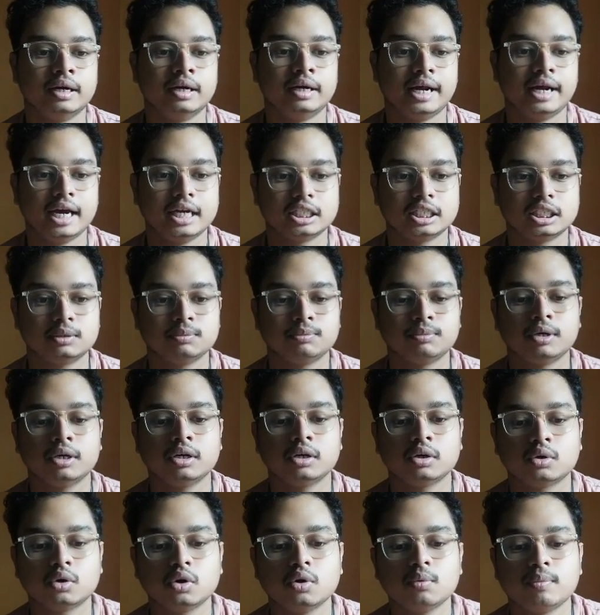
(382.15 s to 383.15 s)
dashed
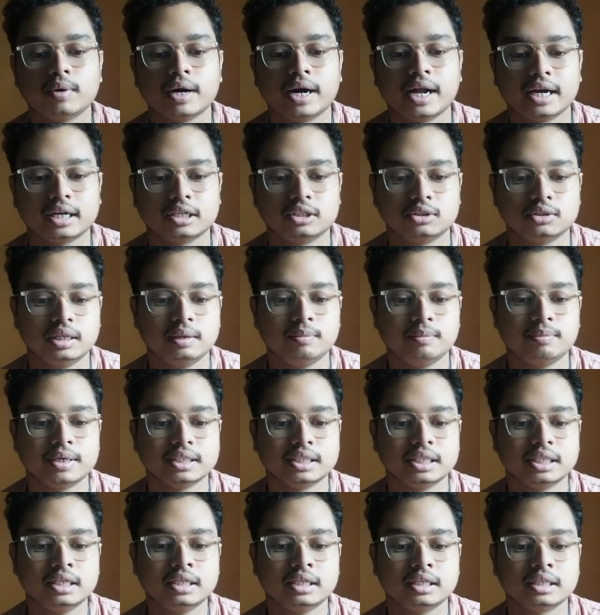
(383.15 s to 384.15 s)
bond group are actually
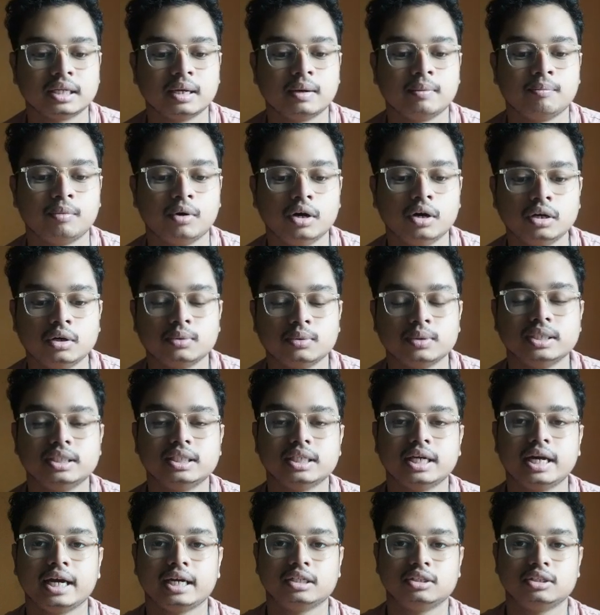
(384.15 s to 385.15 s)
present the bond which
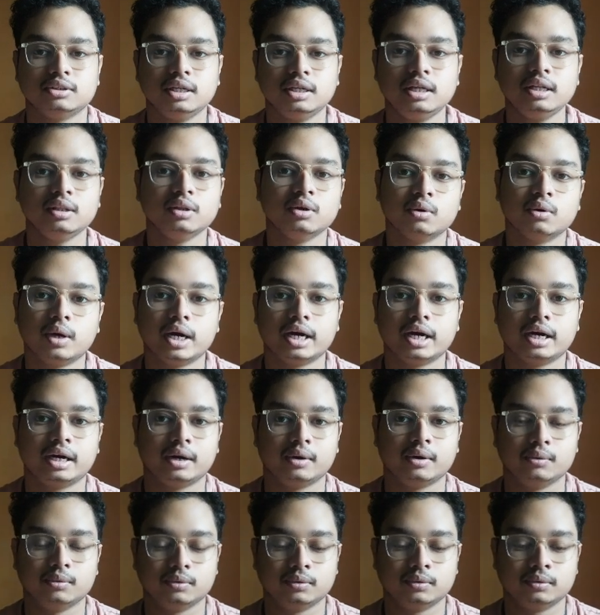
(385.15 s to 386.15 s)
are actually lower
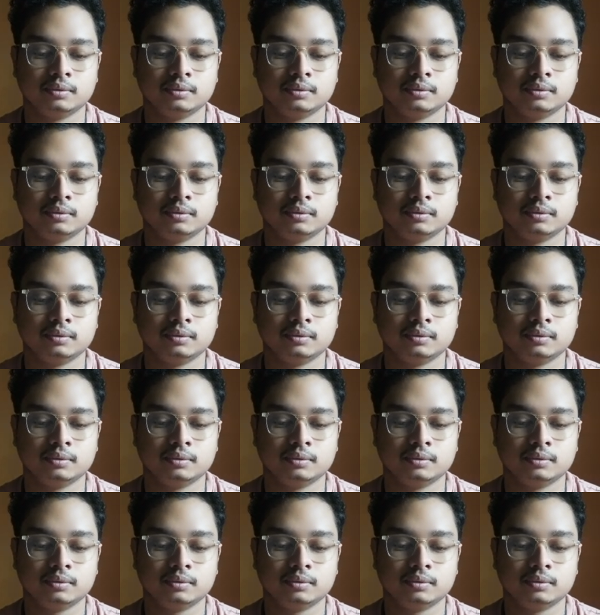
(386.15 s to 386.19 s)
down,